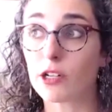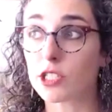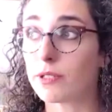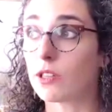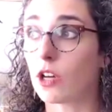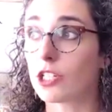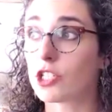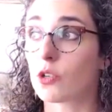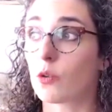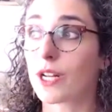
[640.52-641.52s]
to be
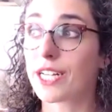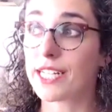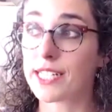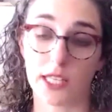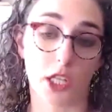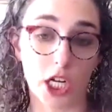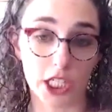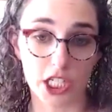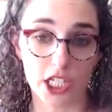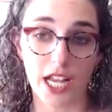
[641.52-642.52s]
launched or when it is
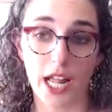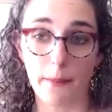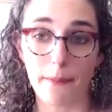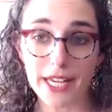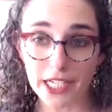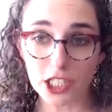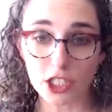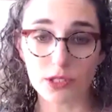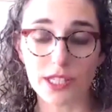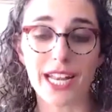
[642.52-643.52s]
launched, making
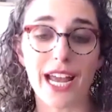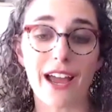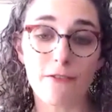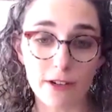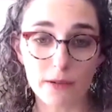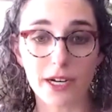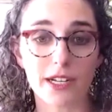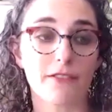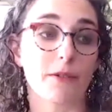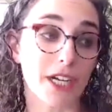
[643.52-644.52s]
sure that
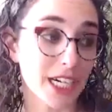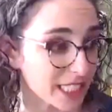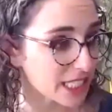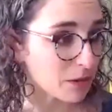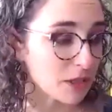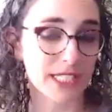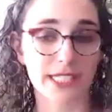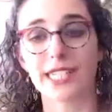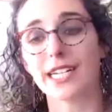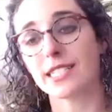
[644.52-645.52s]
everybody from customer
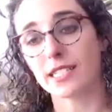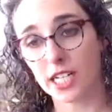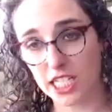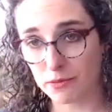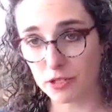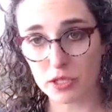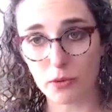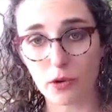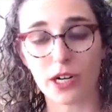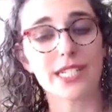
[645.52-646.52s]
success and customer
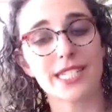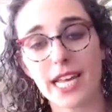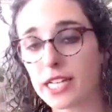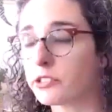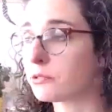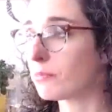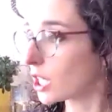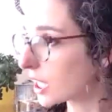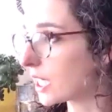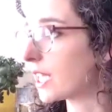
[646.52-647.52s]
support, sales,
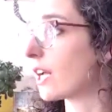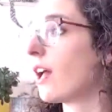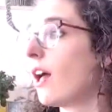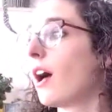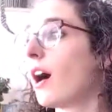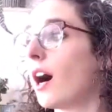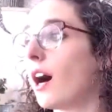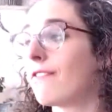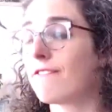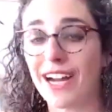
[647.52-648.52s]
marketing,
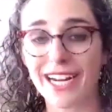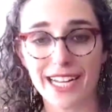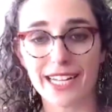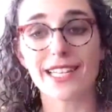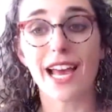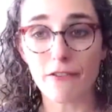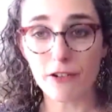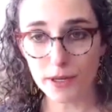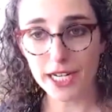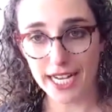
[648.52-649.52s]
finance,
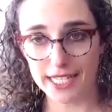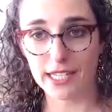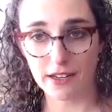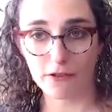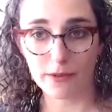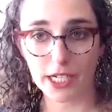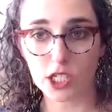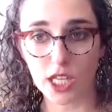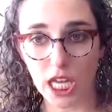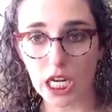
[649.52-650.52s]
everybody has the
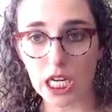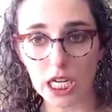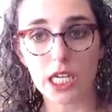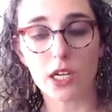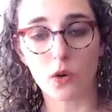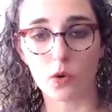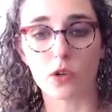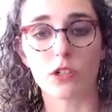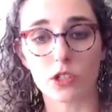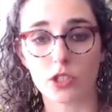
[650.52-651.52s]
information they need in
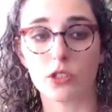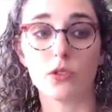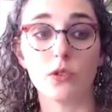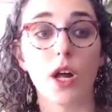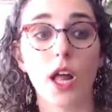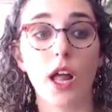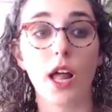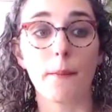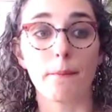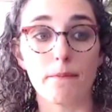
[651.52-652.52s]
order to
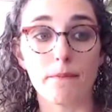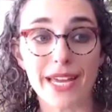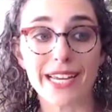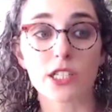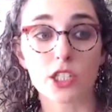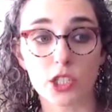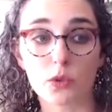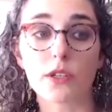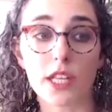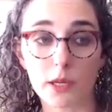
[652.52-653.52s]
make
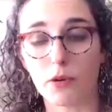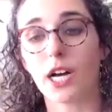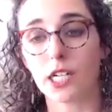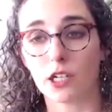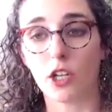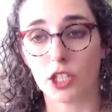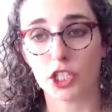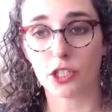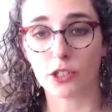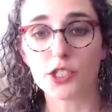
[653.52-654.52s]
sure that the product
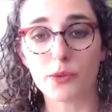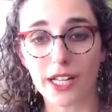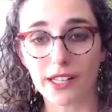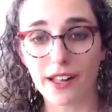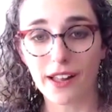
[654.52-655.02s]
launch goes well.